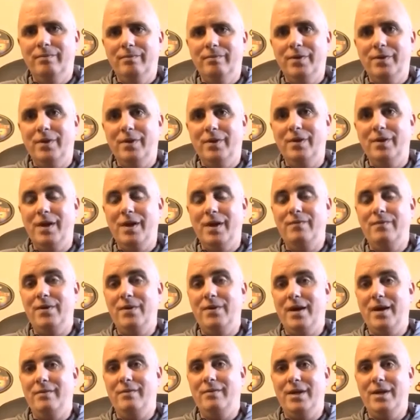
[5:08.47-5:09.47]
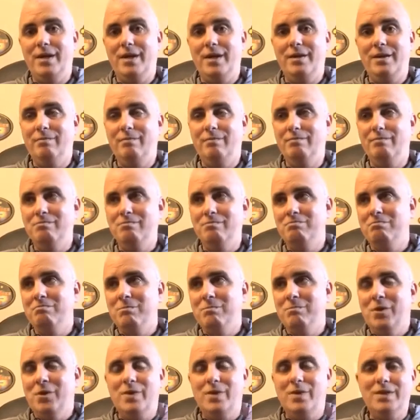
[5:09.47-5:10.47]
So if you have any
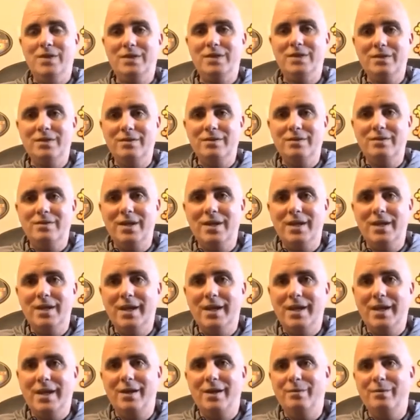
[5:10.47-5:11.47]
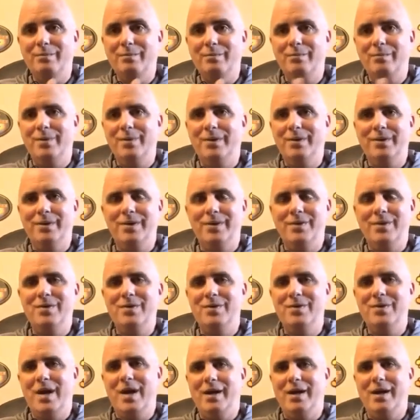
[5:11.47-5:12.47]
questions, need any help,
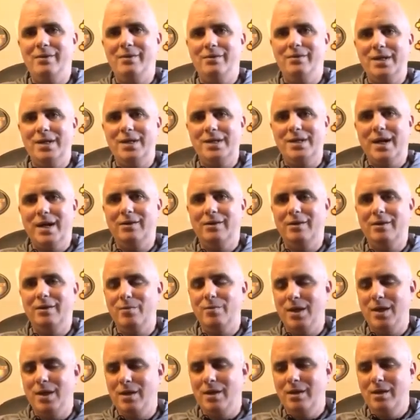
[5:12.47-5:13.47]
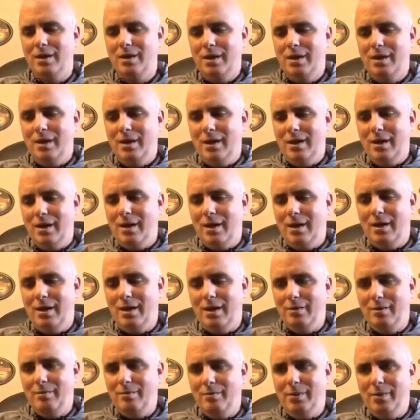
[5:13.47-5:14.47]
you know how to reach out to me.
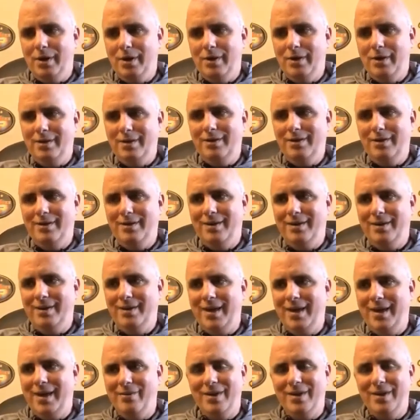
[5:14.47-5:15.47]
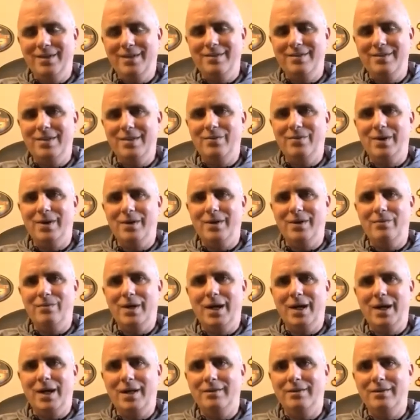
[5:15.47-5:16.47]
Um, but can't wait to see what,
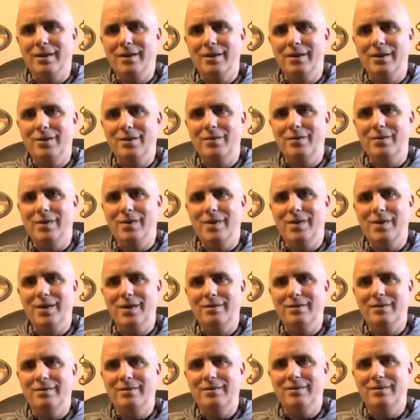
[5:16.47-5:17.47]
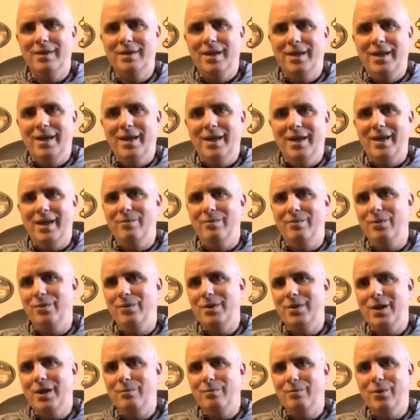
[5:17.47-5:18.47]
what God's going to do with this. And we'll
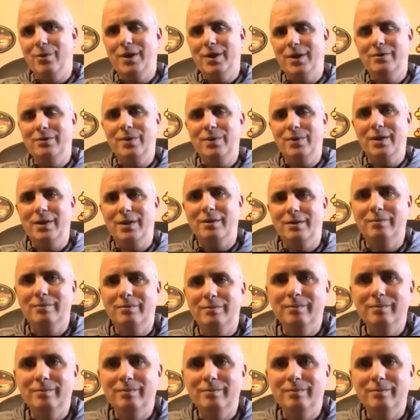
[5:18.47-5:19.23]
talk more next week.